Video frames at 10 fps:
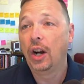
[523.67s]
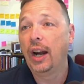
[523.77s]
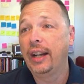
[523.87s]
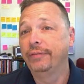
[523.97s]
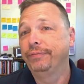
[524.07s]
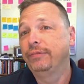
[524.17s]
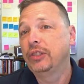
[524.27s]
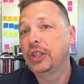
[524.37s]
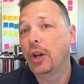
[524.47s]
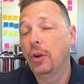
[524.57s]
All right,
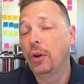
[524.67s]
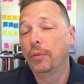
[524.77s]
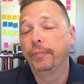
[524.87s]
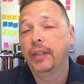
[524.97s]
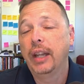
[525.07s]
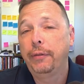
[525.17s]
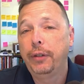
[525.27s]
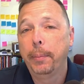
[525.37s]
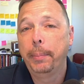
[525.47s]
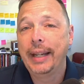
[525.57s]
so
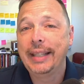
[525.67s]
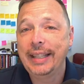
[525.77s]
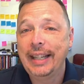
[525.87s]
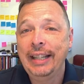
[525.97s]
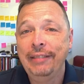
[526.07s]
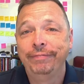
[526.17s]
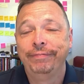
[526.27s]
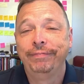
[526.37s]
if you're busy,